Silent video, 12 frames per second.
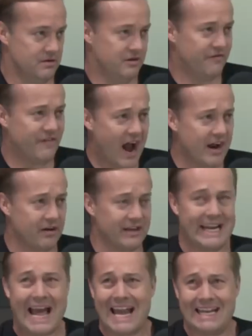You're fired.
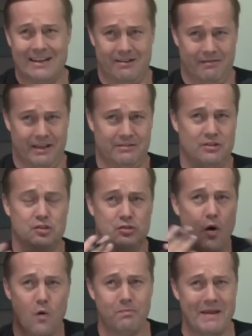Get out of here. Like just
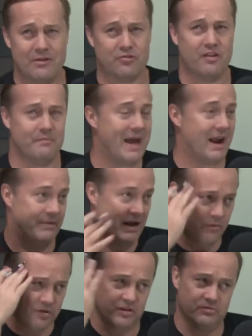go make yourself better. I mean, I
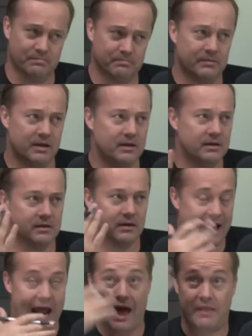was a,
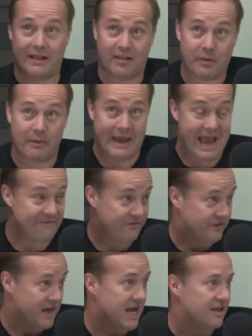and I, I think that's probably half of
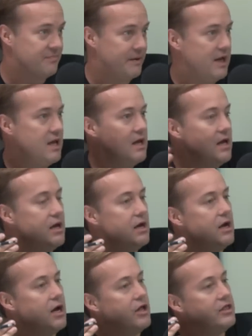Gates, but
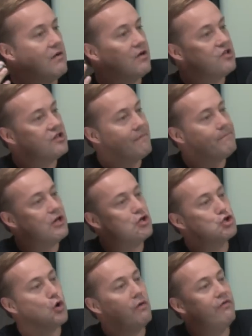there is something
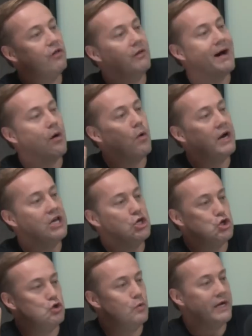soulful about what
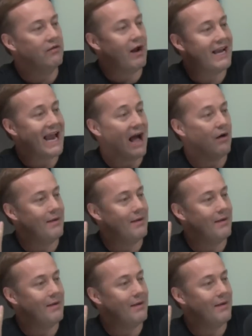he's doing right now.